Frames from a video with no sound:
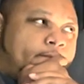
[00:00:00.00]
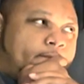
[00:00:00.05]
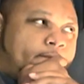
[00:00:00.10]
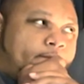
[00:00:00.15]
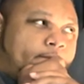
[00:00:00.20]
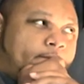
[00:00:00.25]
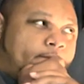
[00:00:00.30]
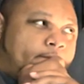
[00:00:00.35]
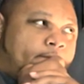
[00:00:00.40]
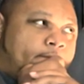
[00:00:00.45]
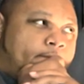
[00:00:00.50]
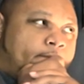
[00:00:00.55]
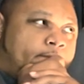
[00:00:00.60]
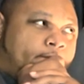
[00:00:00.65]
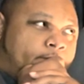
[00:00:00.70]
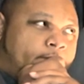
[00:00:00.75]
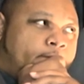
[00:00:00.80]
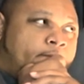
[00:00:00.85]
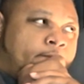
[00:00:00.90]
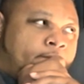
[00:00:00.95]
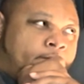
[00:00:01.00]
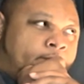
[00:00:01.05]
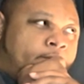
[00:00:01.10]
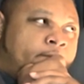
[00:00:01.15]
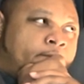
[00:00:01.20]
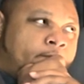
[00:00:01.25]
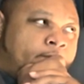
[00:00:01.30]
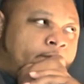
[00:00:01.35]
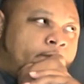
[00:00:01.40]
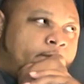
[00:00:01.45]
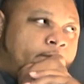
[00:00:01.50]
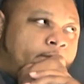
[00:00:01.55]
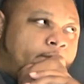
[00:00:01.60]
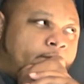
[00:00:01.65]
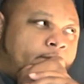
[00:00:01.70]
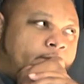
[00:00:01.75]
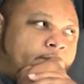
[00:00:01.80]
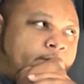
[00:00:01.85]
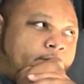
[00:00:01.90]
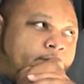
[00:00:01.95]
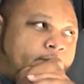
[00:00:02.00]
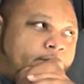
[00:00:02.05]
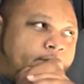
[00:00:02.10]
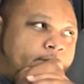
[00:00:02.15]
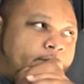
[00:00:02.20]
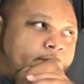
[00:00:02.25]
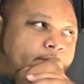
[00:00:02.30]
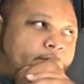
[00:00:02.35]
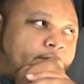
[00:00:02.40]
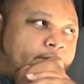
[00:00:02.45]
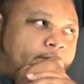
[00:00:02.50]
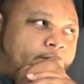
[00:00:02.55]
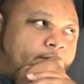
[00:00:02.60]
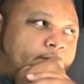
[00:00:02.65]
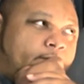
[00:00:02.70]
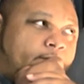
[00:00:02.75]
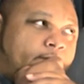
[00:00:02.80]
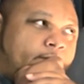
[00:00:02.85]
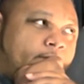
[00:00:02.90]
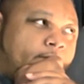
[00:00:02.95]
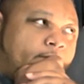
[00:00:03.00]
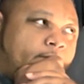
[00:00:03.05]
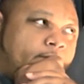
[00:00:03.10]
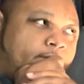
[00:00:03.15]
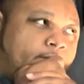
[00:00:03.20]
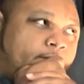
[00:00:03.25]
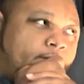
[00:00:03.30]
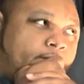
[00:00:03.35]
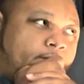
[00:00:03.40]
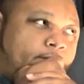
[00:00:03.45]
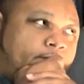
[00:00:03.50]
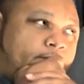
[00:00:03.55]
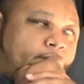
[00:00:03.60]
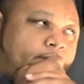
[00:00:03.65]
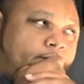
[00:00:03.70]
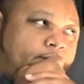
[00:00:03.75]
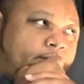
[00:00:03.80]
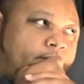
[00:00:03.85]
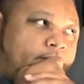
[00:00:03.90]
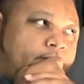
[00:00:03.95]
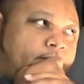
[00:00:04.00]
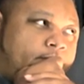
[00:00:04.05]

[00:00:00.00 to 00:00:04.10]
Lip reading: (not speaking)